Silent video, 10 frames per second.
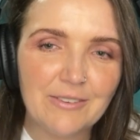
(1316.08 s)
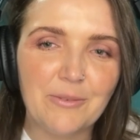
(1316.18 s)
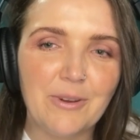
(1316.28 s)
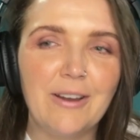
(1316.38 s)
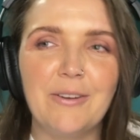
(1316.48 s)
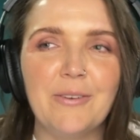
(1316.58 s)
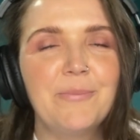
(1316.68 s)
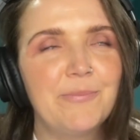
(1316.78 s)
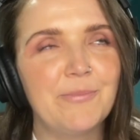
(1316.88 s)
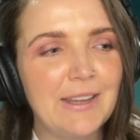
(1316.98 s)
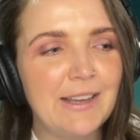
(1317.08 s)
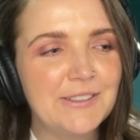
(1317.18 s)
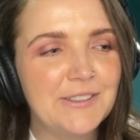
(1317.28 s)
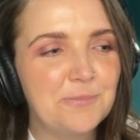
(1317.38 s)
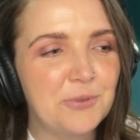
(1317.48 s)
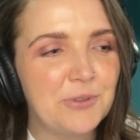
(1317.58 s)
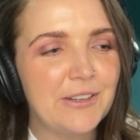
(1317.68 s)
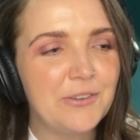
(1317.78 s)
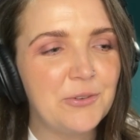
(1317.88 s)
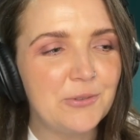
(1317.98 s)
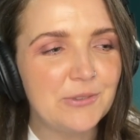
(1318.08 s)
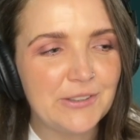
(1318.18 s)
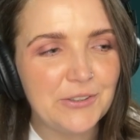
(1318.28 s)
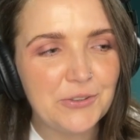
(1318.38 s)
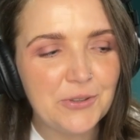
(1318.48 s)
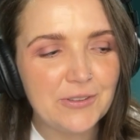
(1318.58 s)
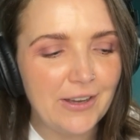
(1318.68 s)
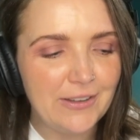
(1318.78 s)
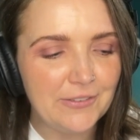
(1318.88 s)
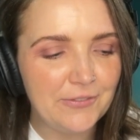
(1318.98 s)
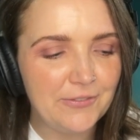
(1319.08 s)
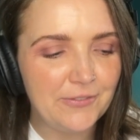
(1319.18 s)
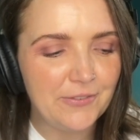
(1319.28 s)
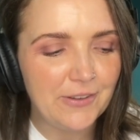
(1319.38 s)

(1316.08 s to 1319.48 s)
Wow. That's pretty cool. So you kind of